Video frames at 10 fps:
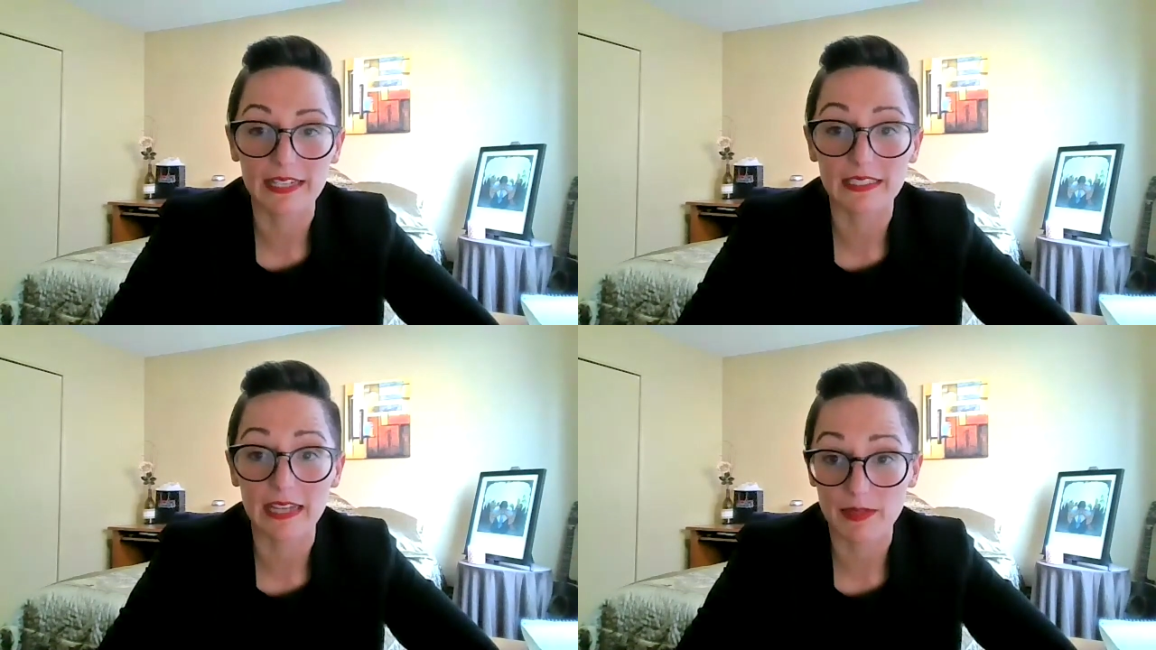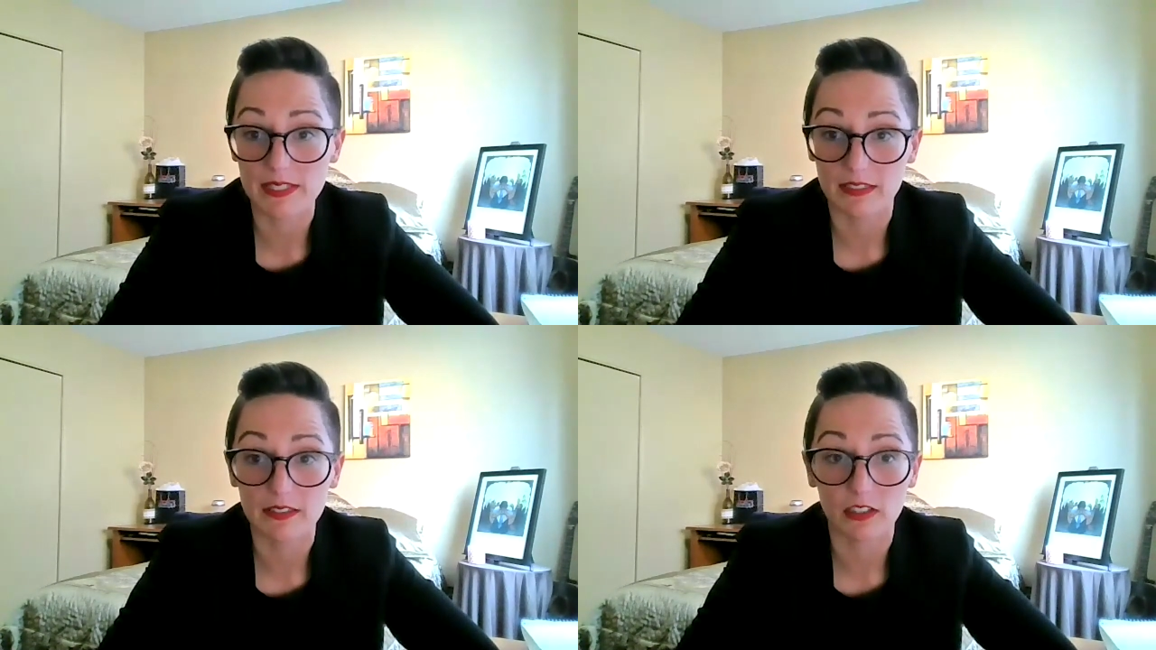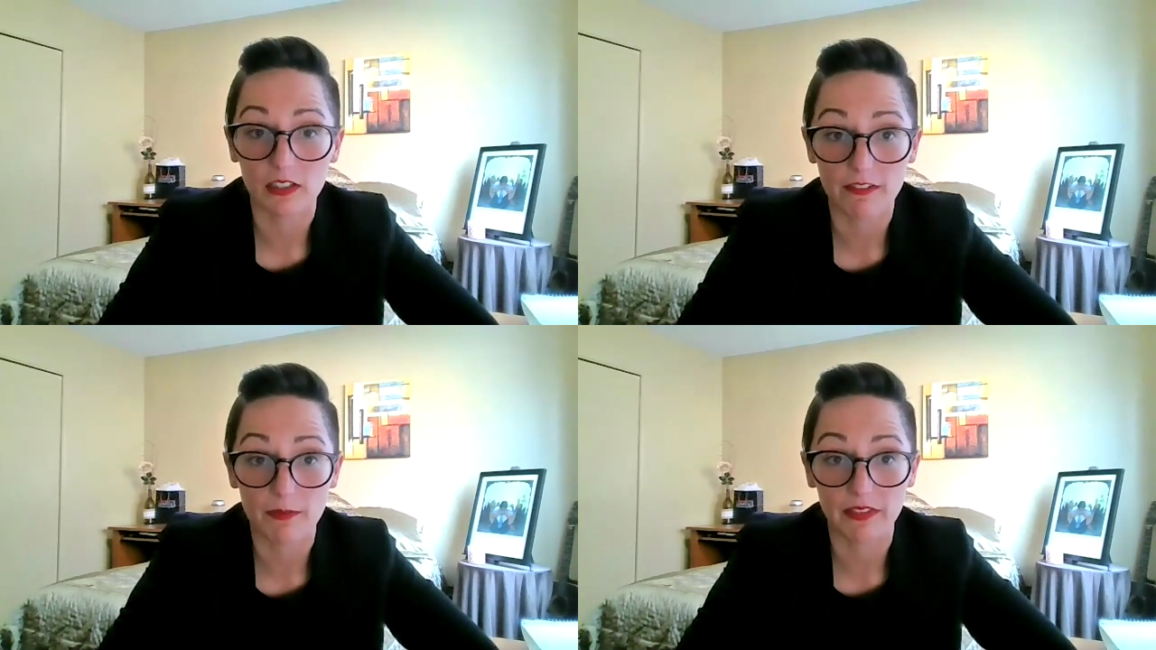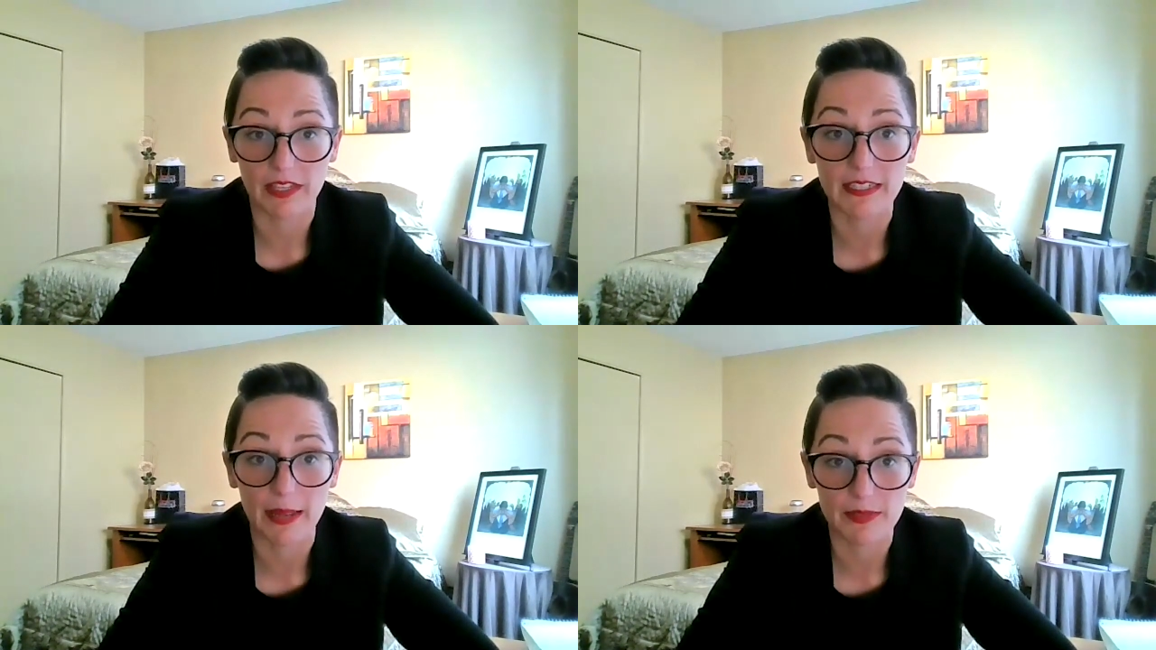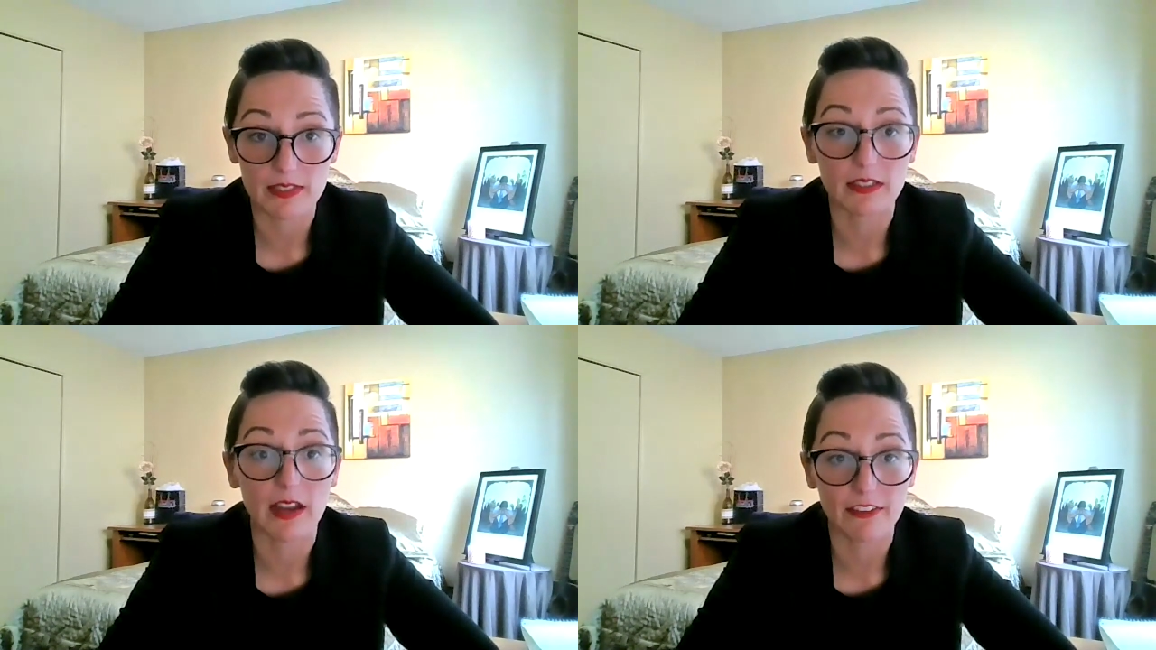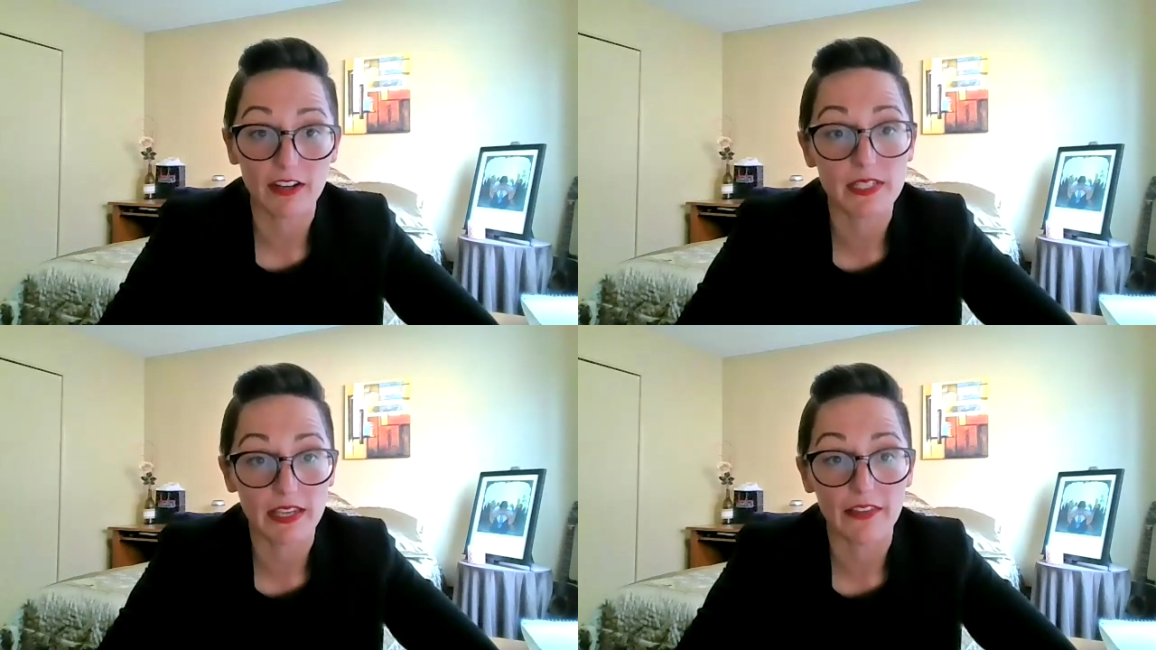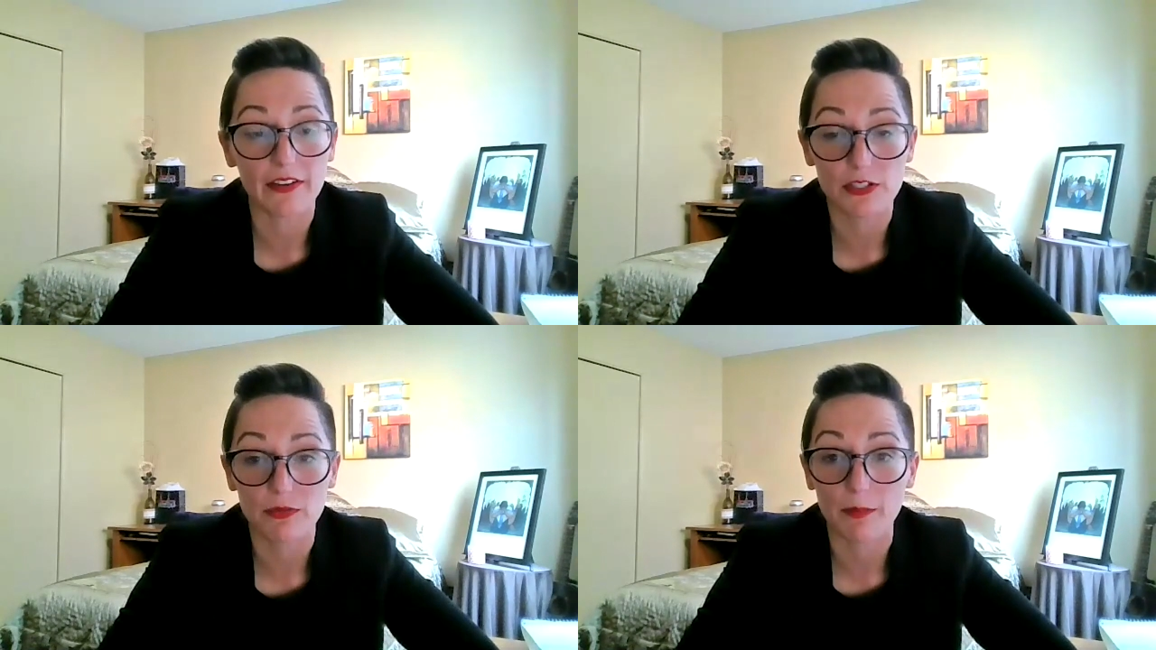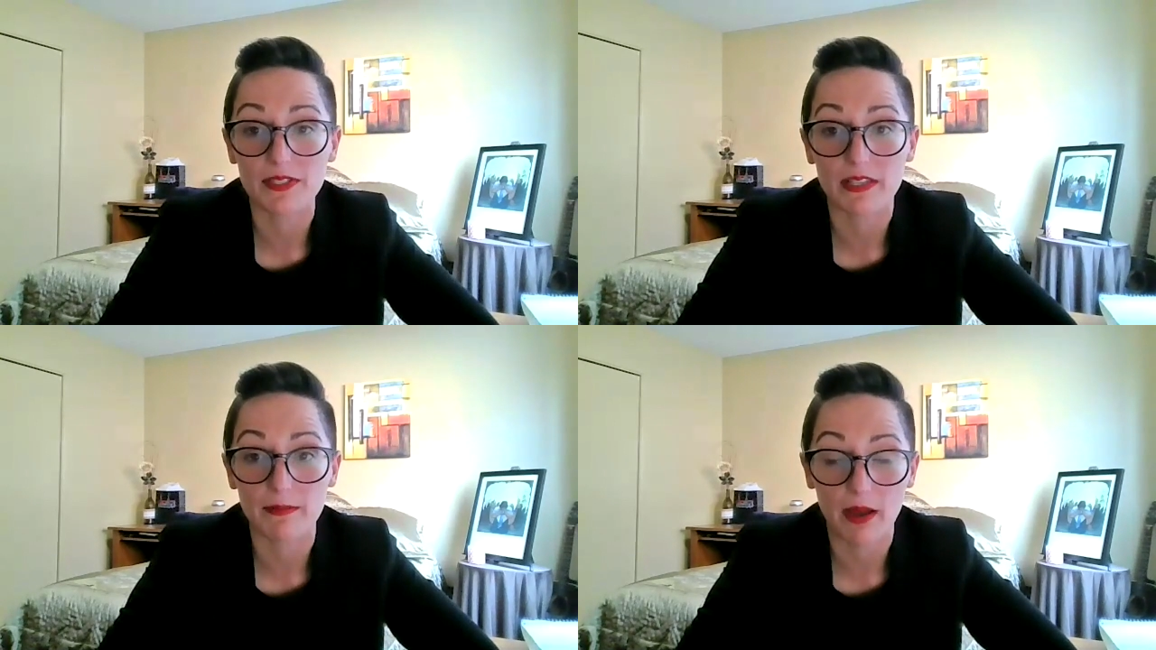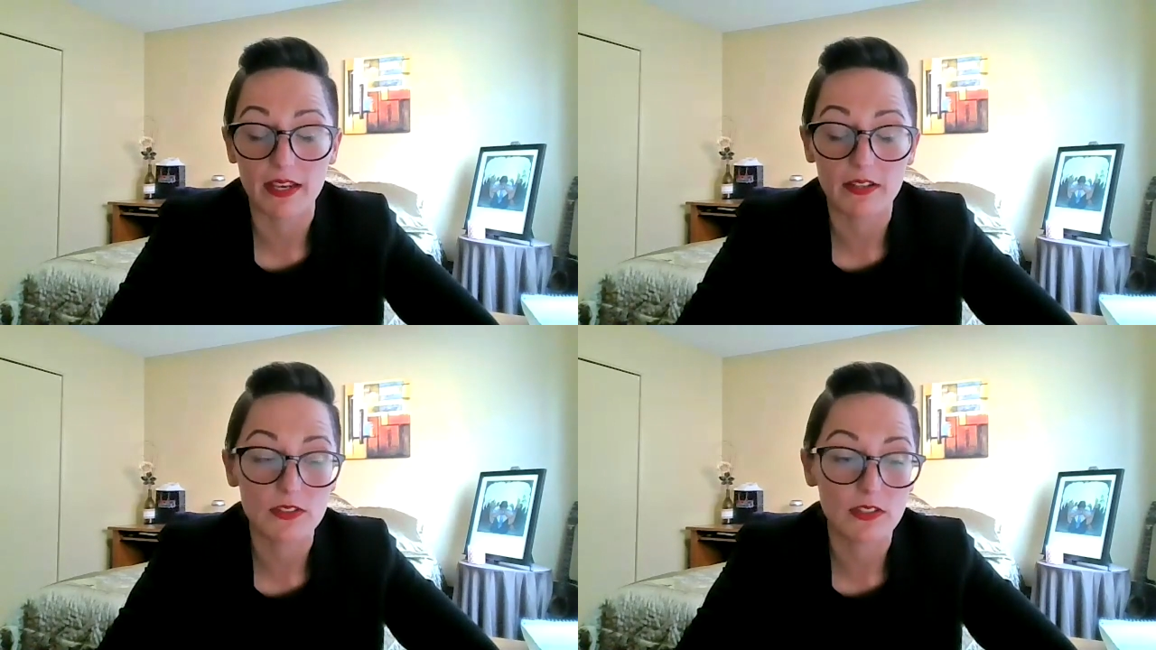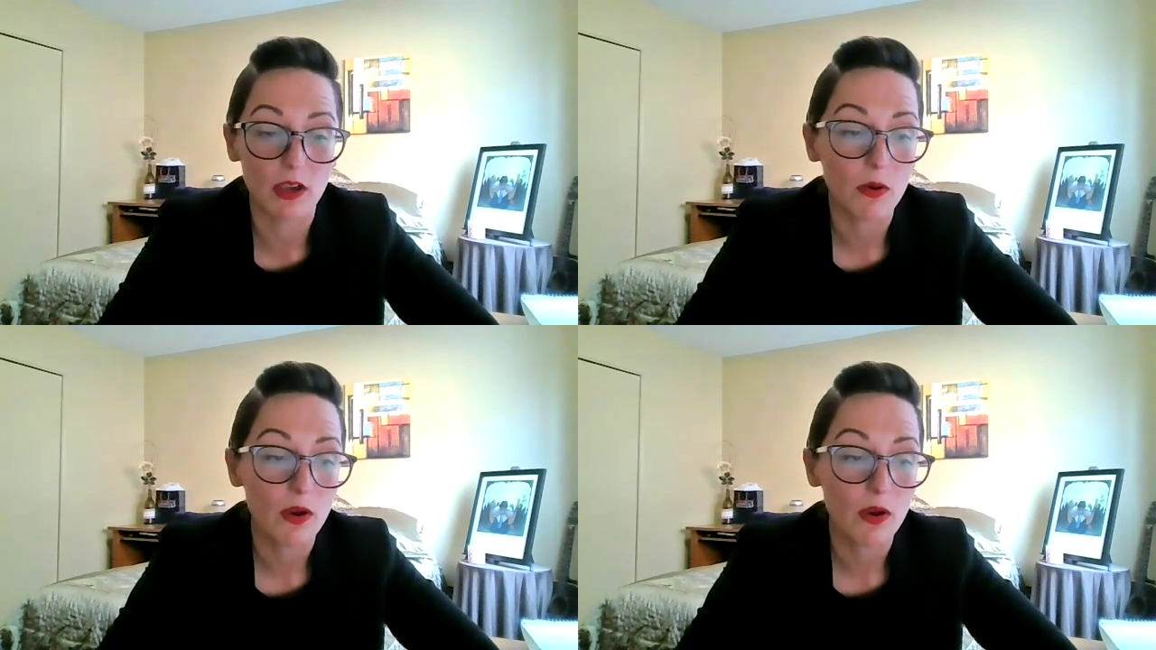Langdon Emerson, the law firm of Langdon Emerson, have come together to represent Mike.